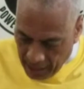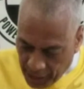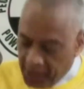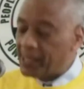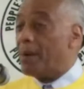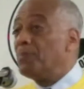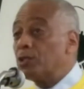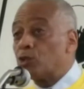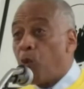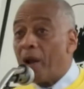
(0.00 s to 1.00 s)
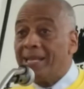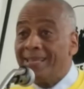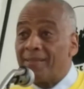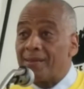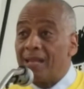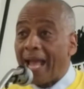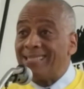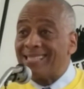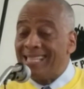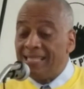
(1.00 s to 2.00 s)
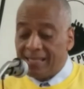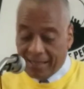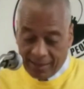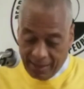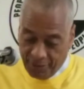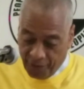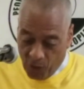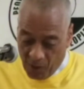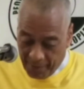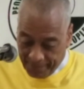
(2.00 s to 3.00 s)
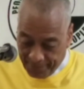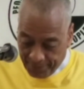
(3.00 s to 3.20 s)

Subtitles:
December 20th, 1964.